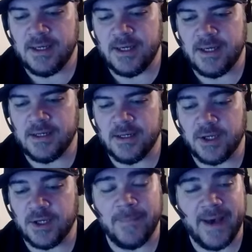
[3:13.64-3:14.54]
and uh,
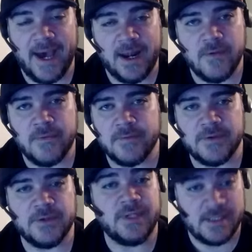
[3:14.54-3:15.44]
could I buy it off of
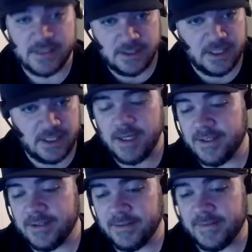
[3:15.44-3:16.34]
you? And he said, yeah.
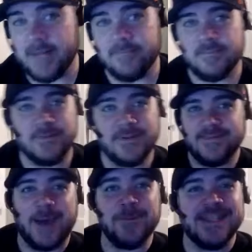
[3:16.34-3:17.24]
And that
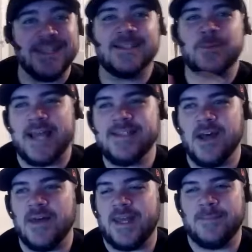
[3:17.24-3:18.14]
that was that because when I
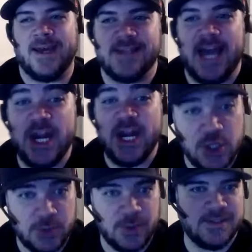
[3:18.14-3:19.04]
saw that mask, I
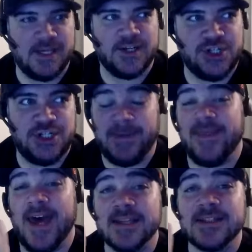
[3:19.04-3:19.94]
knew I was like, shit,
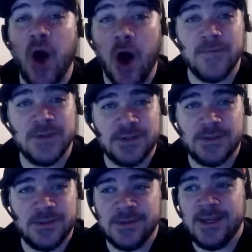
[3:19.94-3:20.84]
man, that is Coffin
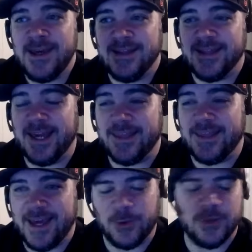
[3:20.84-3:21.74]
Tooth, like
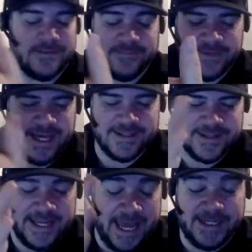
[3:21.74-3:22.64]
that. Or I
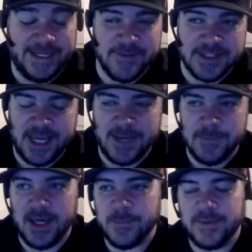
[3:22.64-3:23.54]
didn't, he, I didn't have his name
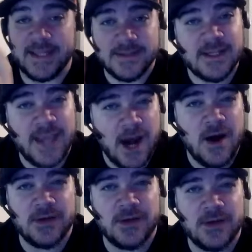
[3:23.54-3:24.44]
yet, but that's the
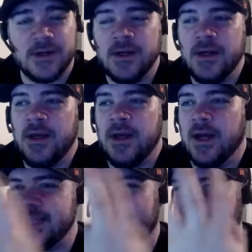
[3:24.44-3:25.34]
character
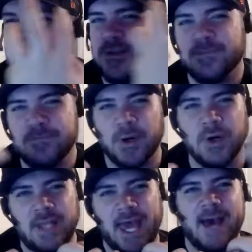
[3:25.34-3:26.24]
because he because
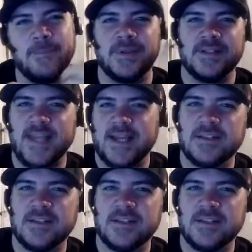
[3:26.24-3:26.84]
burlap and it's like